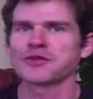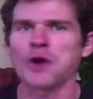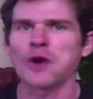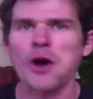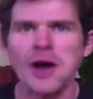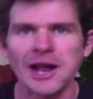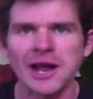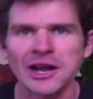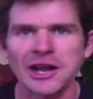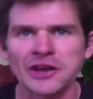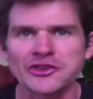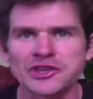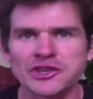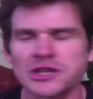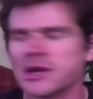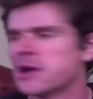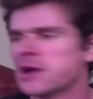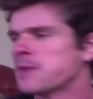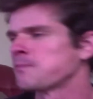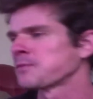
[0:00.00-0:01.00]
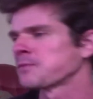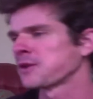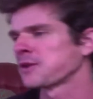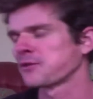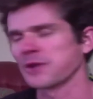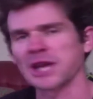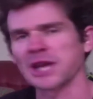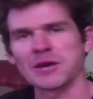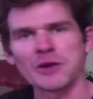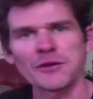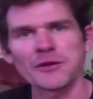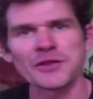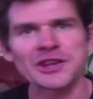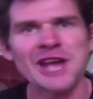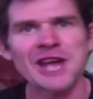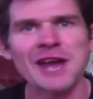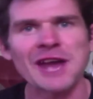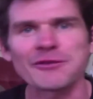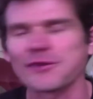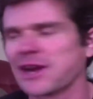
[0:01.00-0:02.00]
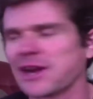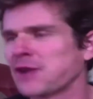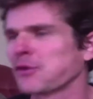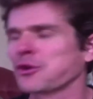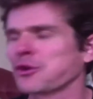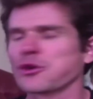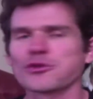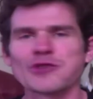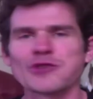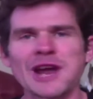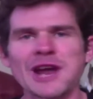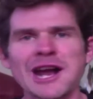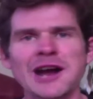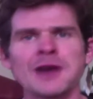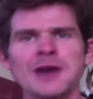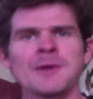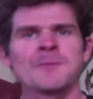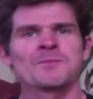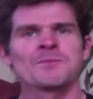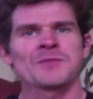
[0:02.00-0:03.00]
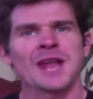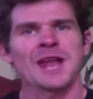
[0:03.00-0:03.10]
for high energy. If you want to get off the caffeine or the cacao,